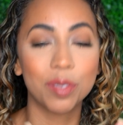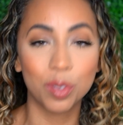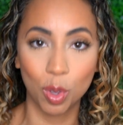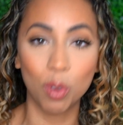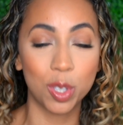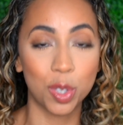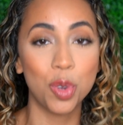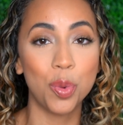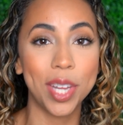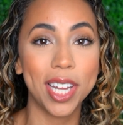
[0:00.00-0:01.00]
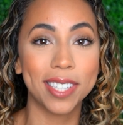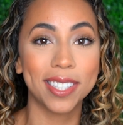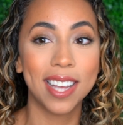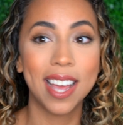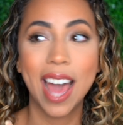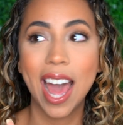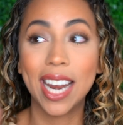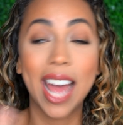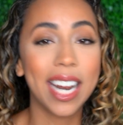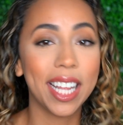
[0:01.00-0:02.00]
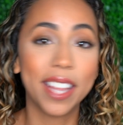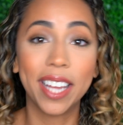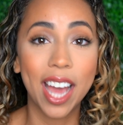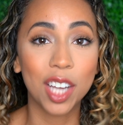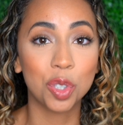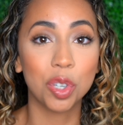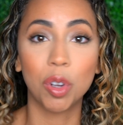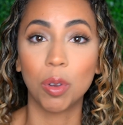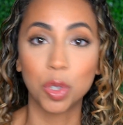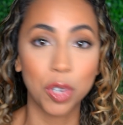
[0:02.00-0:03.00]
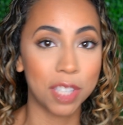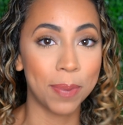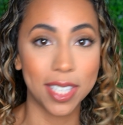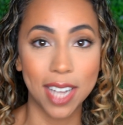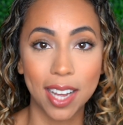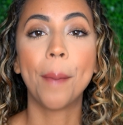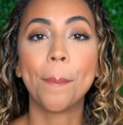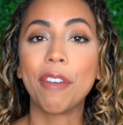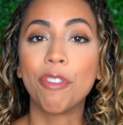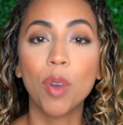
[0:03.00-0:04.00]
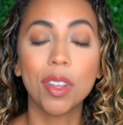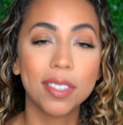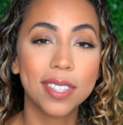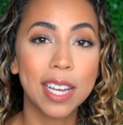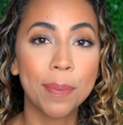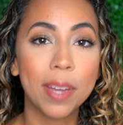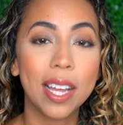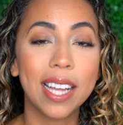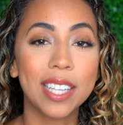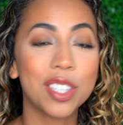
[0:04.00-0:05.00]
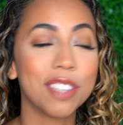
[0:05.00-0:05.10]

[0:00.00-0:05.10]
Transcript: those 2 weeks, and anything extra goes straight to my debt. My fourth tip is to